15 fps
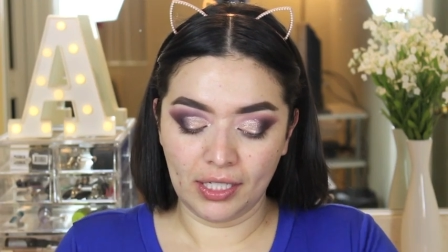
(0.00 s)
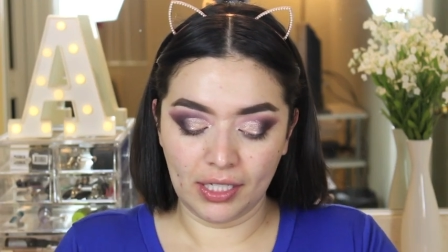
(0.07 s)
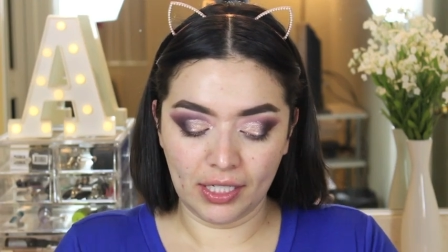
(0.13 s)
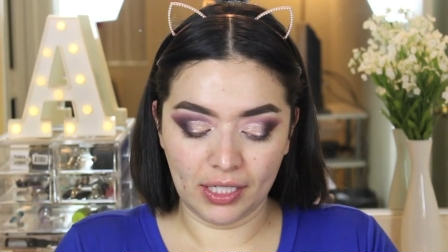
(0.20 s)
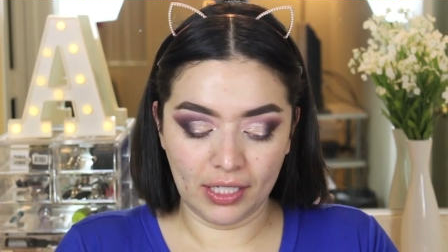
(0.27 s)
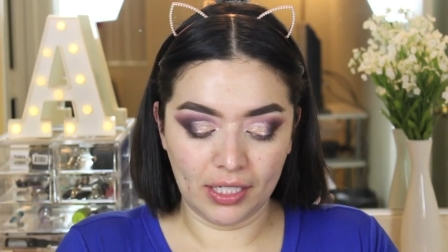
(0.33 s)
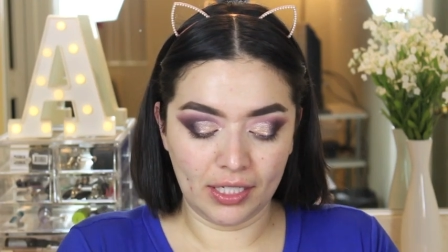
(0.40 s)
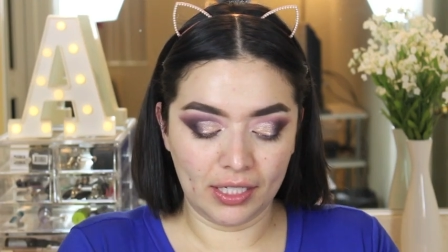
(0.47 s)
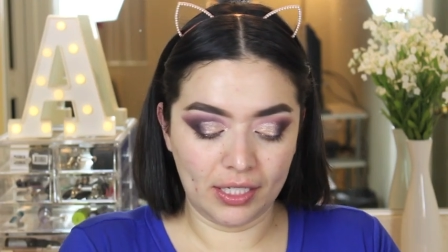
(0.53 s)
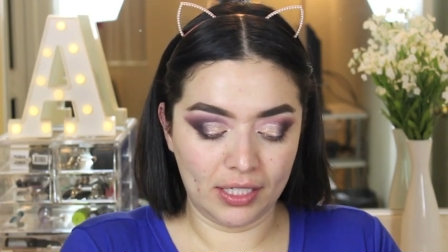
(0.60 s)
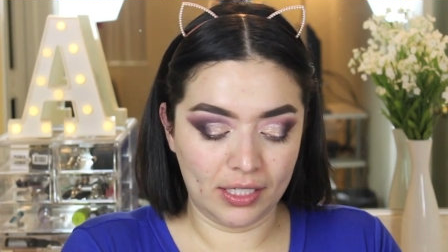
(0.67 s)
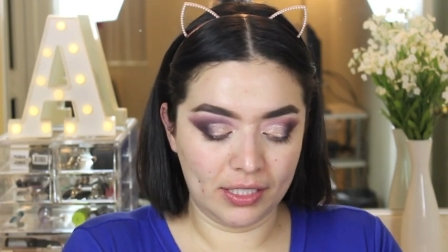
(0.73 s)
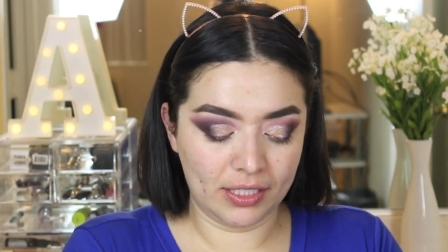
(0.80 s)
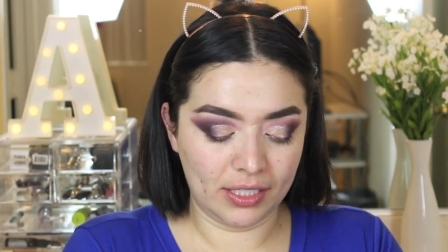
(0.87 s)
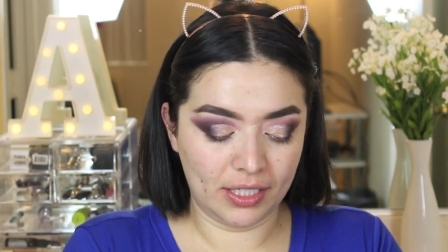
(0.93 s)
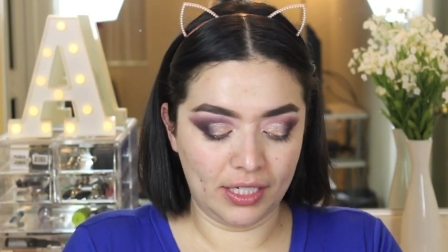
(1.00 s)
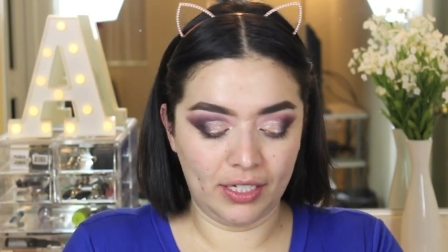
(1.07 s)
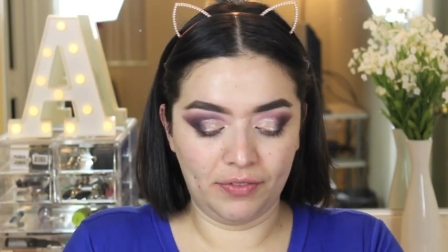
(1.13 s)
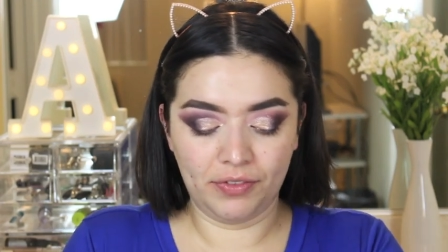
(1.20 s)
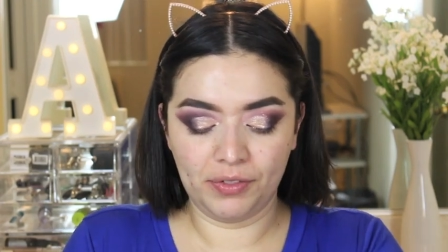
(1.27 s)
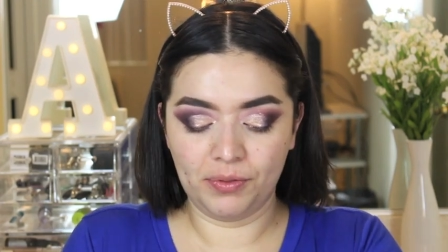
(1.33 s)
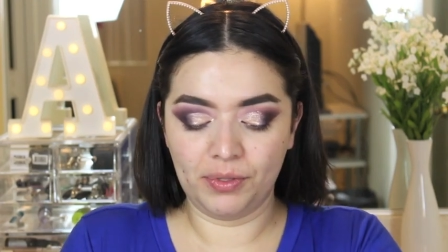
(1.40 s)
And
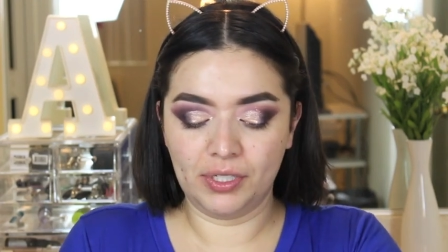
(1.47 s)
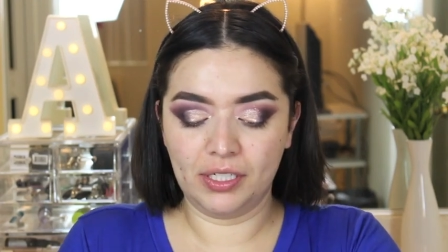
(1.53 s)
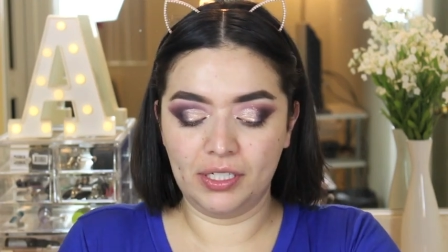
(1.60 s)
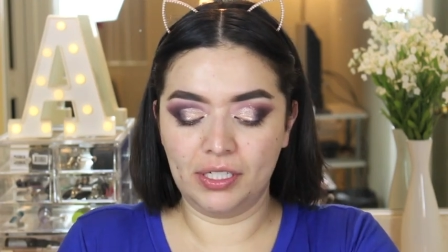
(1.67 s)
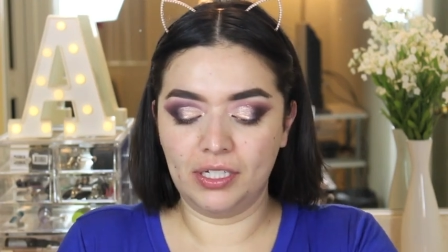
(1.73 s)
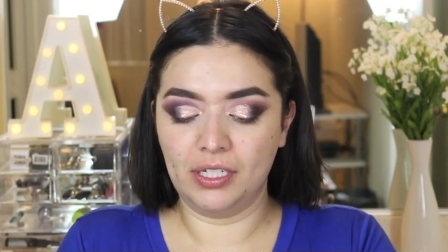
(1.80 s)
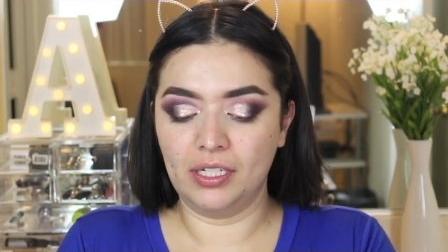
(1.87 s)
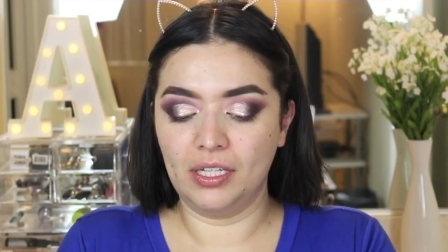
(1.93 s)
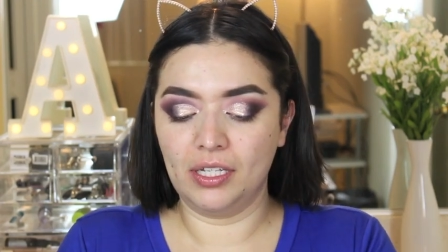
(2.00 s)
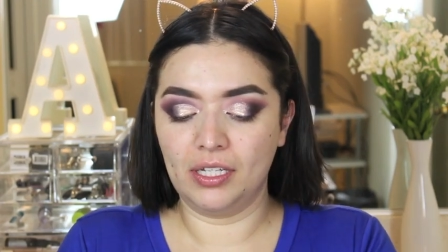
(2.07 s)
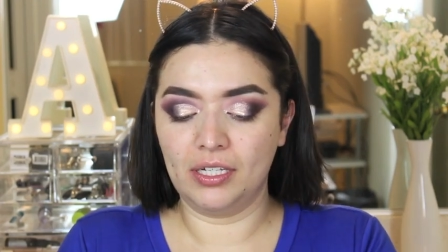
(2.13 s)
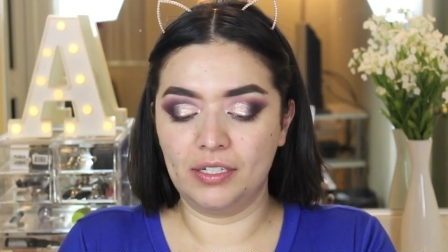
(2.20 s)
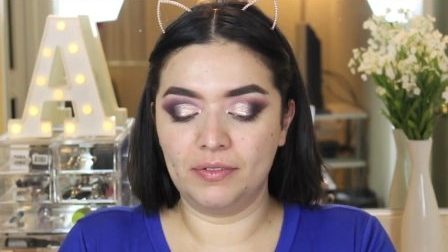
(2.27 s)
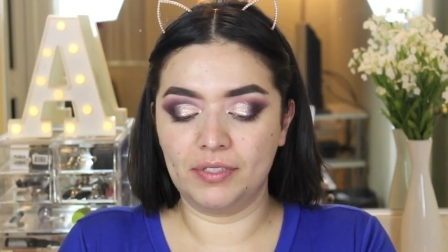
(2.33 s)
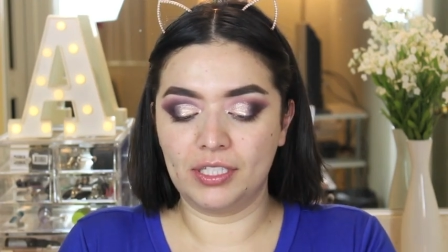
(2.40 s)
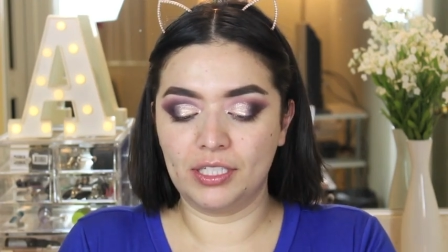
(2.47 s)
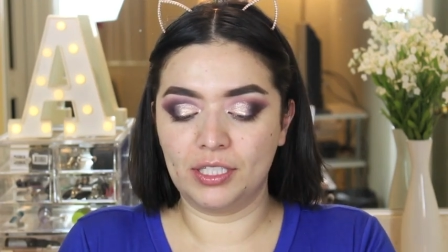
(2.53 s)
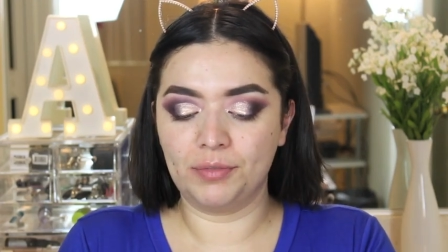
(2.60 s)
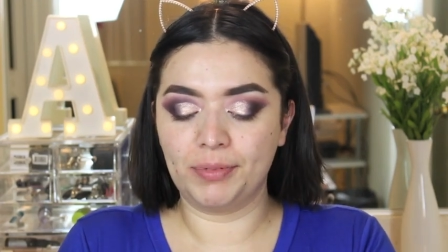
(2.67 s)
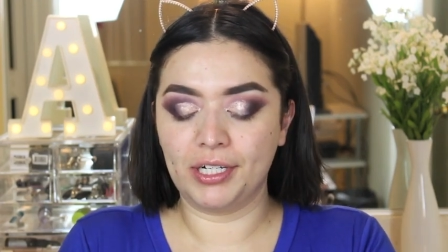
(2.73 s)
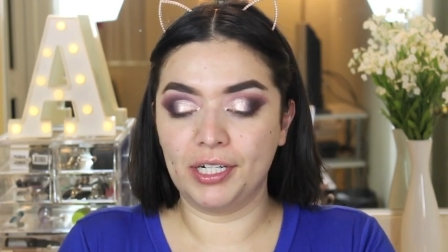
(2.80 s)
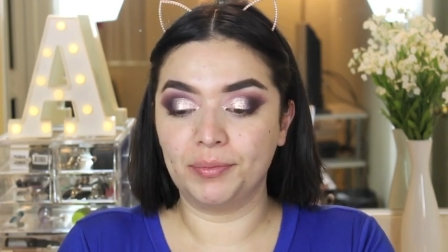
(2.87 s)
everyone loves
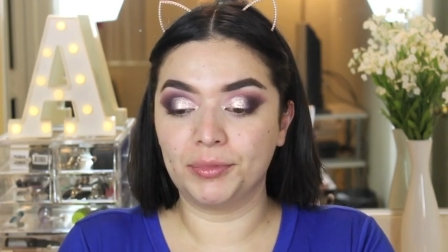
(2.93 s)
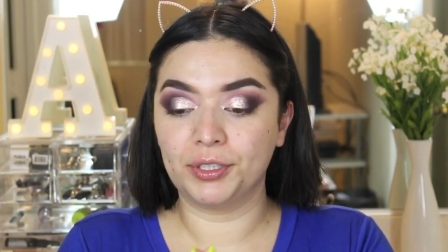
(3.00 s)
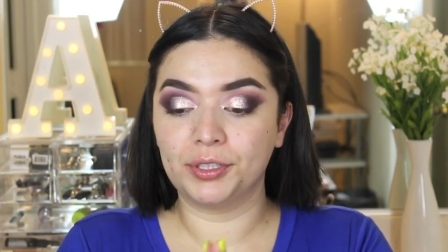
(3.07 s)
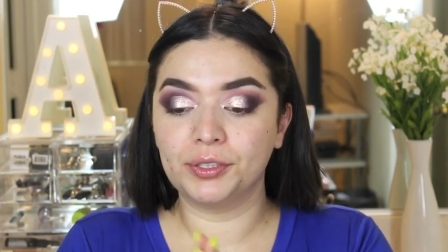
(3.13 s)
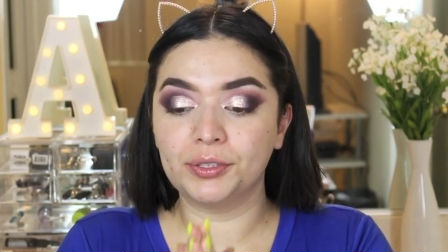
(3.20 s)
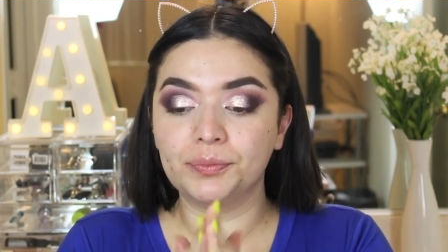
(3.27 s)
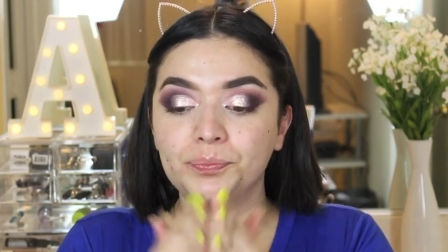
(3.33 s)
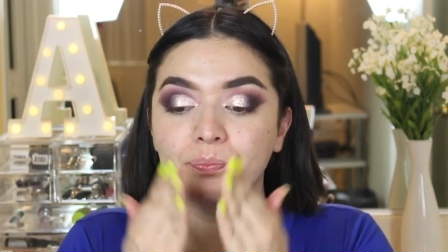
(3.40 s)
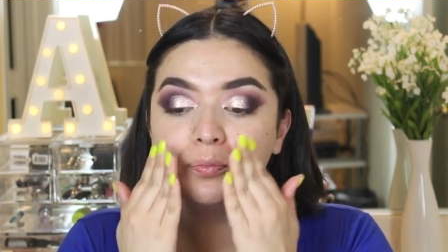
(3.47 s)
this primer.